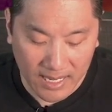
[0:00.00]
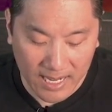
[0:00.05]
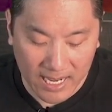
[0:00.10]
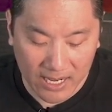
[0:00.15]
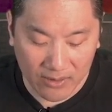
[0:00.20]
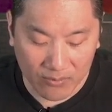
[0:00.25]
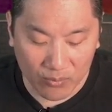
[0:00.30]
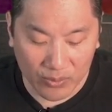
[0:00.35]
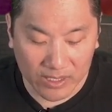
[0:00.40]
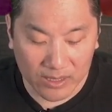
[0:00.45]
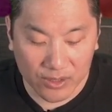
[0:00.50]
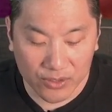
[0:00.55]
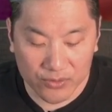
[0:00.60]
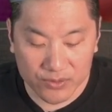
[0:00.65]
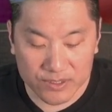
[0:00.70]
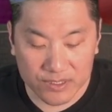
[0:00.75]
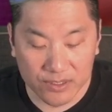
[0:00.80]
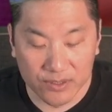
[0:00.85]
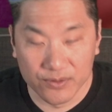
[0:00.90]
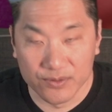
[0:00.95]
And we
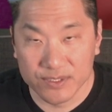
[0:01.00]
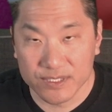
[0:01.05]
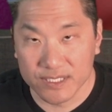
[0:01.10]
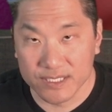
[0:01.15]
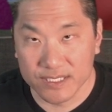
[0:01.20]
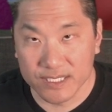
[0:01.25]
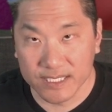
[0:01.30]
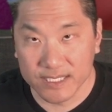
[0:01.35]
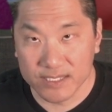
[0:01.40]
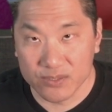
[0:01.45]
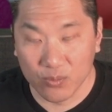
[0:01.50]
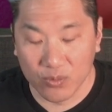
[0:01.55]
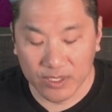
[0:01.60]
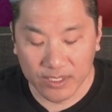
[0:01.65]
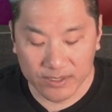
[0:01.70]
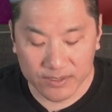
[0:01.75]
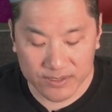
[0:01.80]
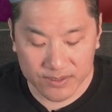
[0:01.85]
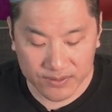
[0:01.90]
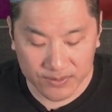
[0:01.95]
lose to seats 1
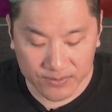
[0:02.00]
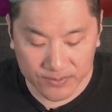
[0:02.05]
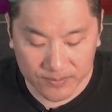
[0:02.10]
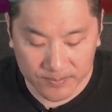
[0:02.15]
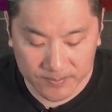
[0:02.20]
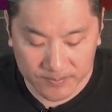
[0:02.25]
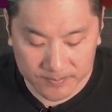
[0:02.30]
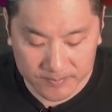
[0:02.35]
and 2.